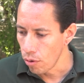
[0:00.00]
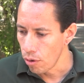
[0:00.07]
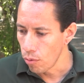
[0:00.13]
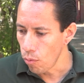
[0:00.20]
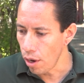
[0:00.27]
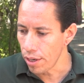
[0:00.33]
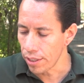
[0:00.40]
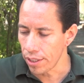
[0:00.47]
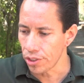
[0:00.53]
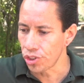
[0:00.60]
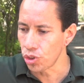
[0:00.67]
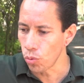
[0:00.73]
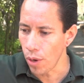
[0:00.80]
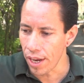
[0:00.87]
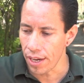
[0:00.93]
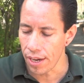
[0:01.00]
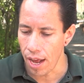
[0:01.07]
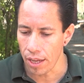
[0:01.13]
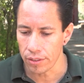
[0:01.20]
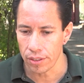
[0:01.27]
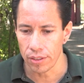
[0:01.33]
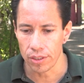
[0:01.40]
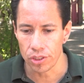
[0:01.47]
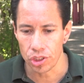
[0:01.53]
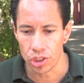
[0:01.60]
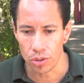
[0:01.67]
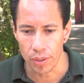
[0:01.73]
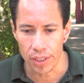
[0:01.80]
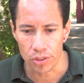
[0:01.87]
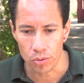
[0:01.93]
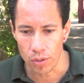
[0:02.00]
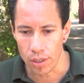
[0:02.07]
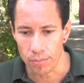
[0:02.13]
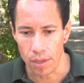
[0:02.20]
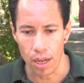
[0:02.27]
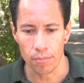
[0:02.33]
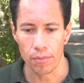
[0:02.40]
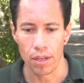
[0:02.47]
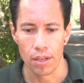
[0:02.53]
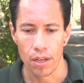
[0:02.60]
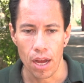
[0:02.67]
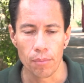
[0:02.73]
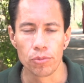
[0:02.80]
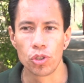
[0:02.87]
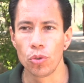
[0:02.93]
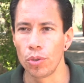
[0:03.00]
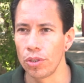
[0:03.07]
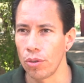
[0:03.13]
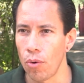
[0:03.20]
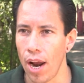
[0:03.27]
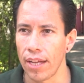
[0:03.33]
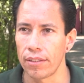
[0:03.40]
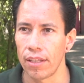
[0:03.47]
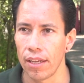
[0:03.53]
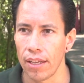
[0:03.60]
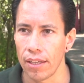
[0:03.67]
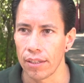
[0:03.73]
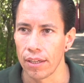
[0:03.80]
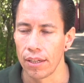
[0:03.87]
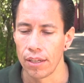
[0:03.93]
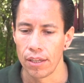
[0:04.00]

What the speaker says: want to get sweated out there in the streets when I'm doing the right thing.